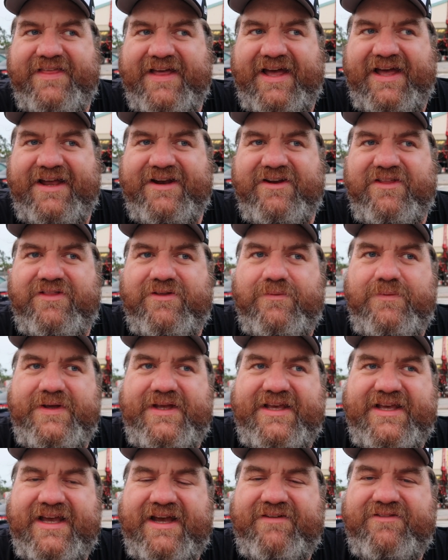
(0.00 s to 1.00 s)
Then the
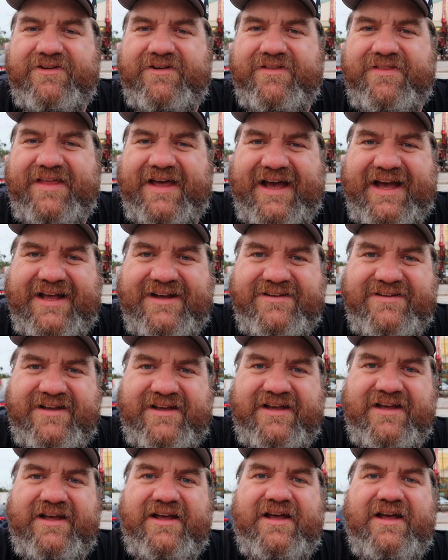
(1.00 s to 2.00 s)
week after that,
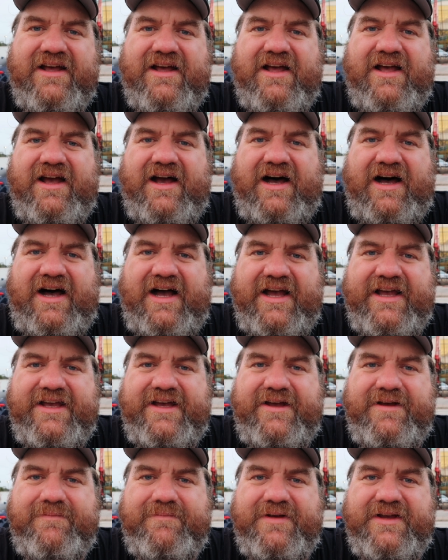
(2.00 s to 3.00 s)
I
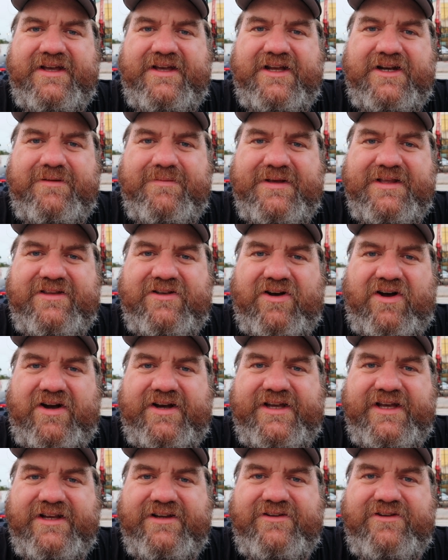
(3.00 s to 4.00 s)
am going to be
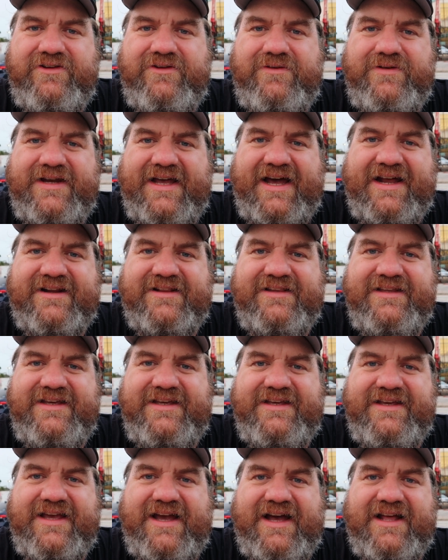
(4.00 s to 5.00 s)
talking to
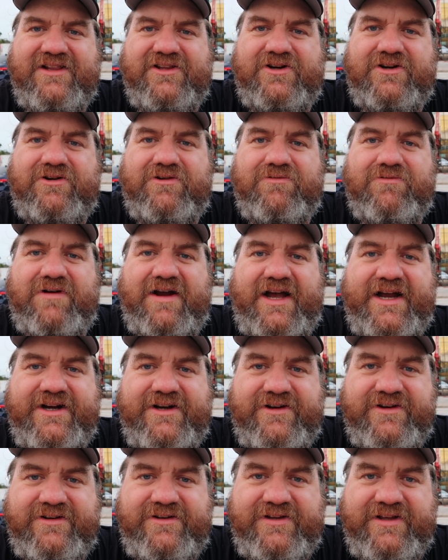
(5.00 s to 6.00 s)
Natalie Keller
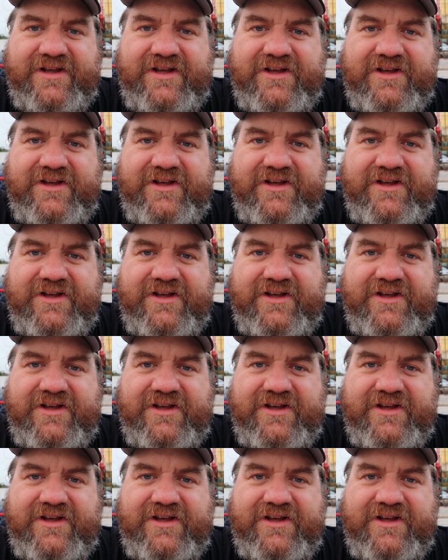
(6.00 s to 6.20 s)
Reinert,